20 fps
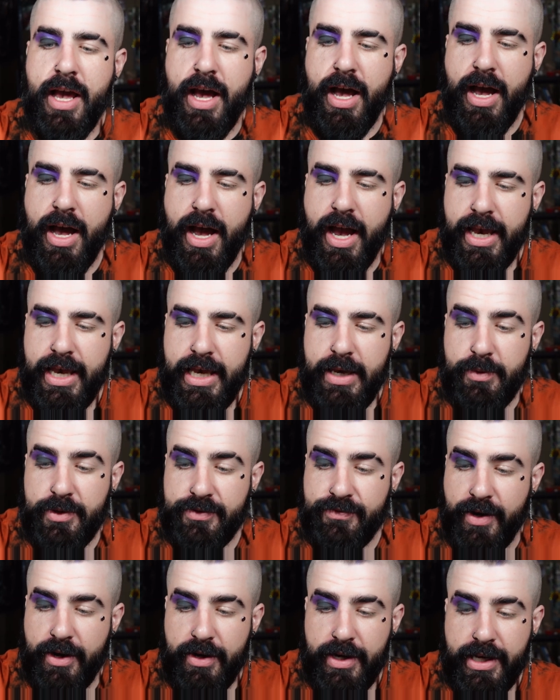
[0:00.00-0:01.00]
Uh, he
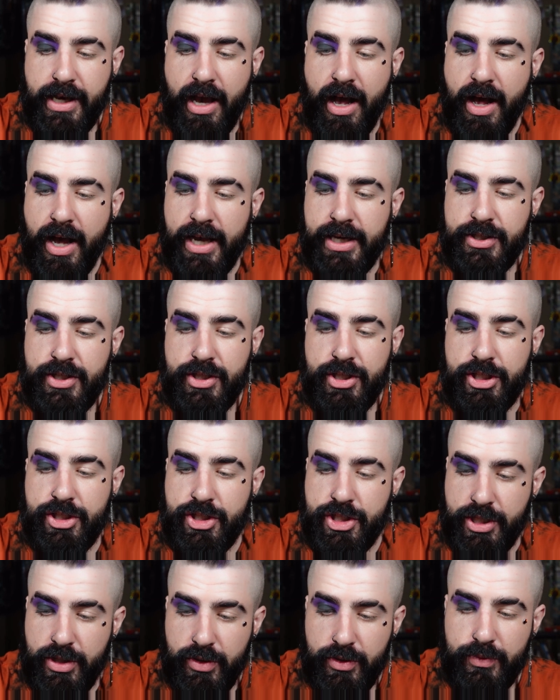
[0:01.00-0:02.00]
was very kind to the
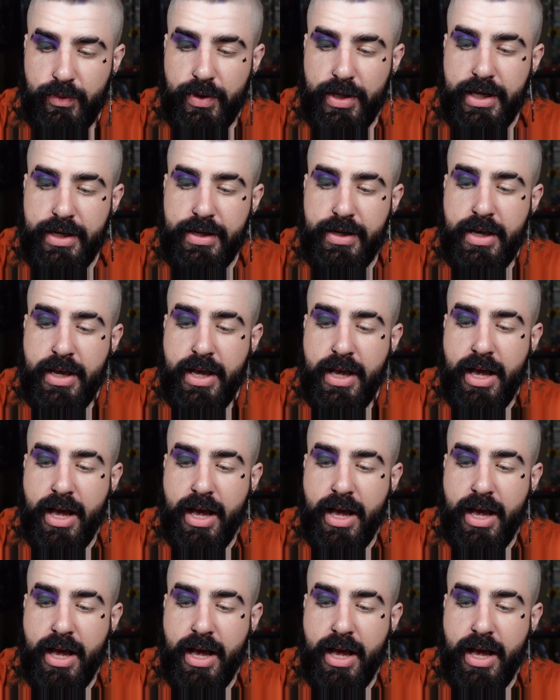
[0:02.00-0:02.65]
children.